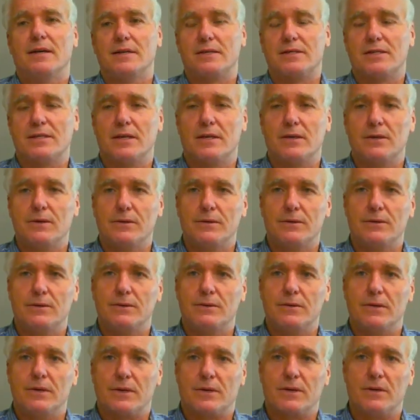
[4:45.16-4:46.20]
So
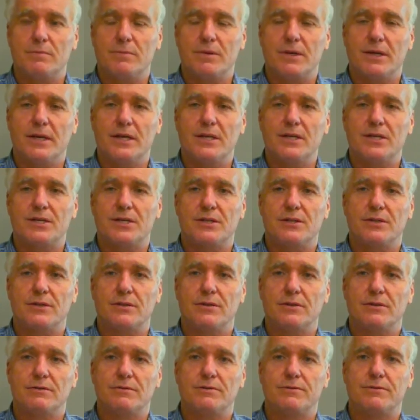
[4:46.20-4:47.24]
a combination
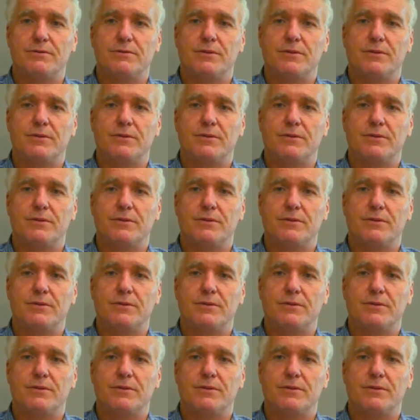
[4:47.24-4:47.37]
of